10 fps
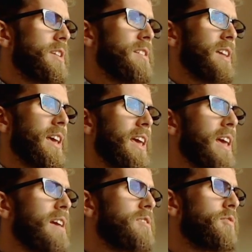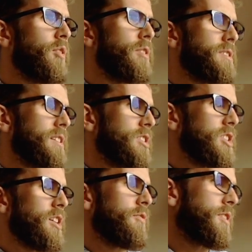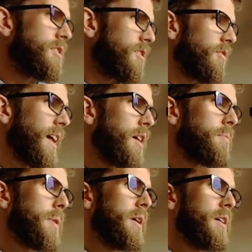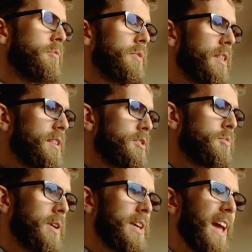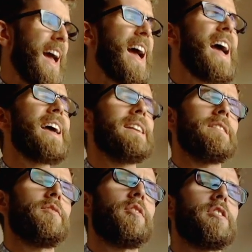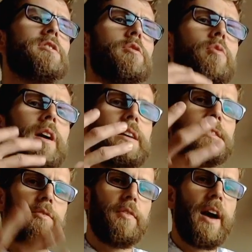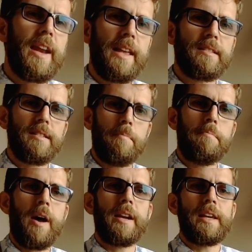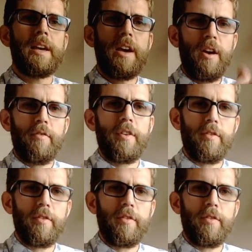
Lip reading: to hear his voice and shift and develop within this week, and for us to raise finance and money for